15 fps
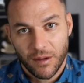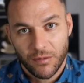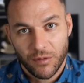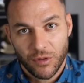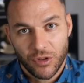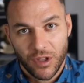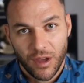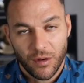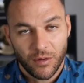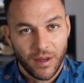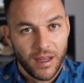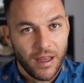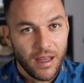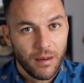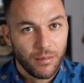for
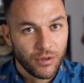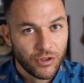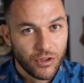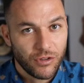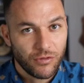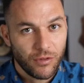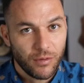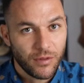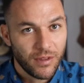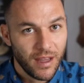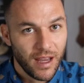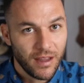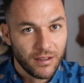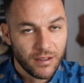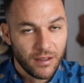generating images from
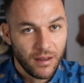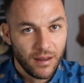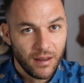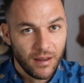text.